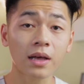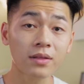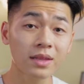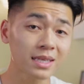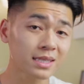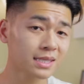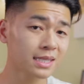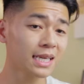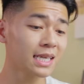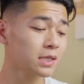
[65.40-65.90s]
Now
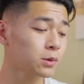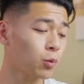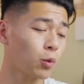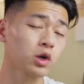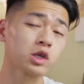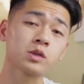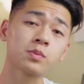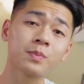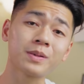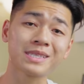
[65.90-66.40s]
these tees were
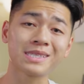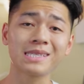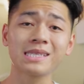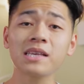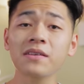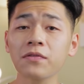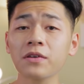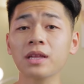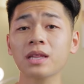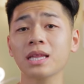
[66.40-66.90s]

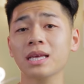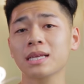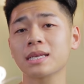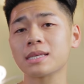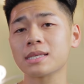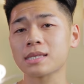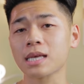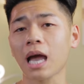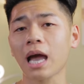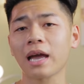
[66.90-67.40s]
specifically
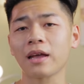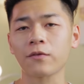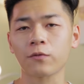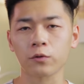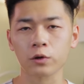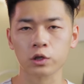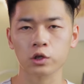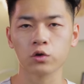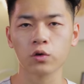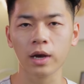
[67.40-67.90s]
designed
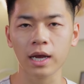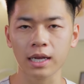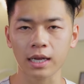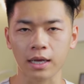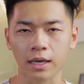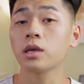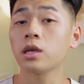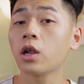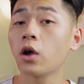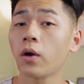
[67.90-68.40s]
for
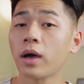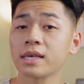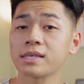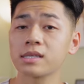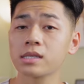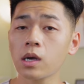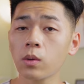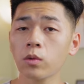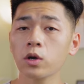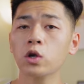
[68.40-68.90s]
training. You know, as
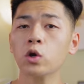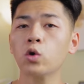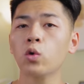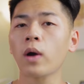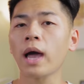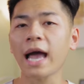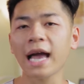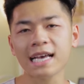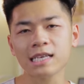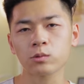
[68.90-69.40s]
someone who
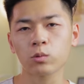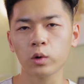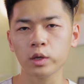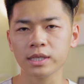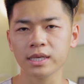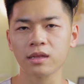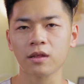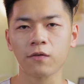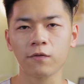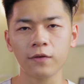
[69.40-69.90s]
has
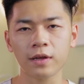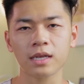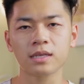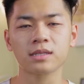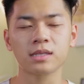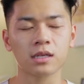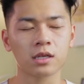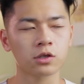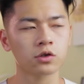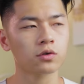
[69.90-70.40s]
worked in the
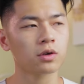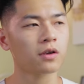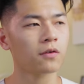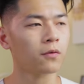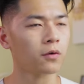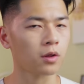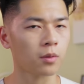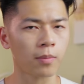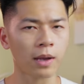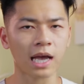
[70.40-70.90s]
fitness industry
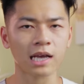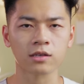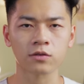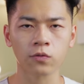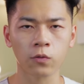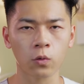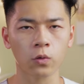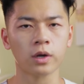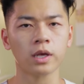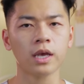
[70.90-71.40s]
for the past
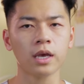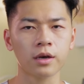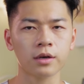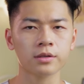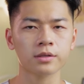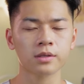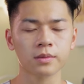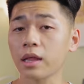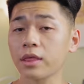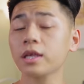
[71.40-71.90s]
4
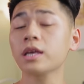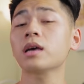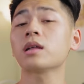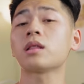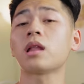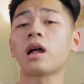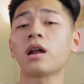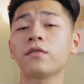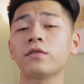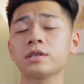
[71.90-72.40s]
years, I think a
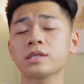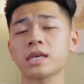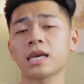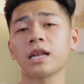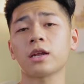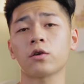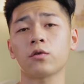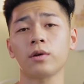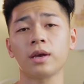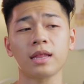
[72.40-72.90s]
lot of us
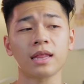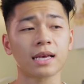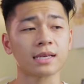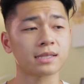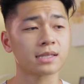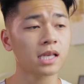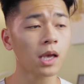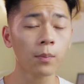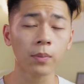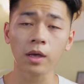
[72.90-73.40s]
can agree that
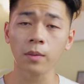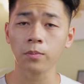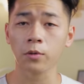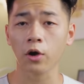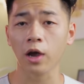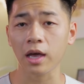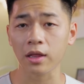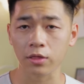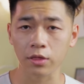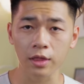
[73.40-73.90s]
stepping up
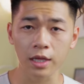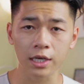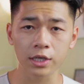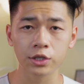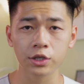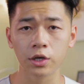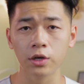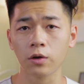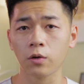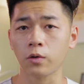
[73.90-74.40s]
your
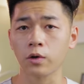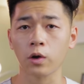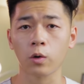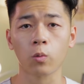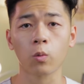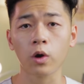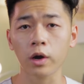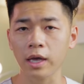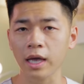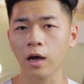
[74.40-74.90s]
athleisure or your
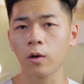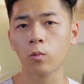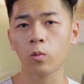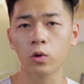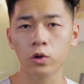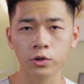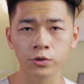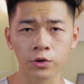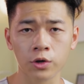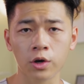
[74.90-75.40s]
workout
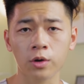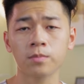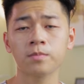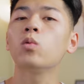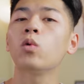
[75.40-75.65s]
wardrobe